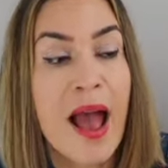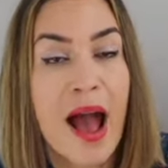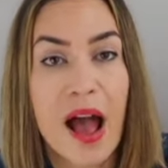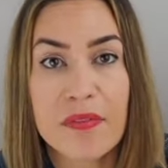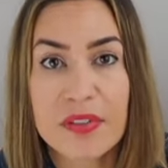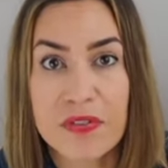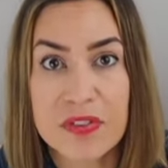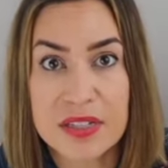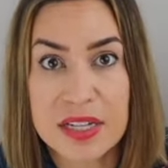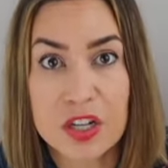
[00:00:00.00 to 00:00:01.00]
have the
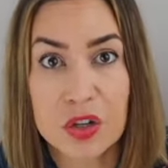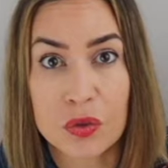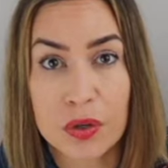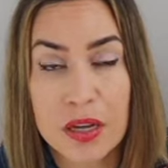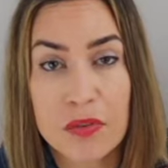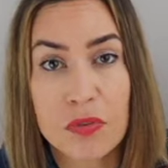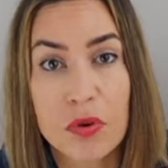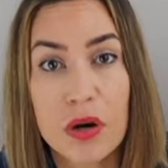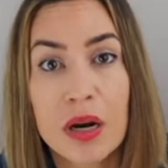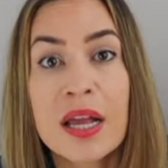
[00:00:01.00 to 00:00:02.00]
physique you're looking
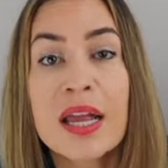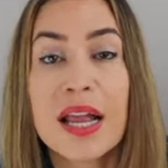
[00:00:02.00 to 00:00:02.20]
for,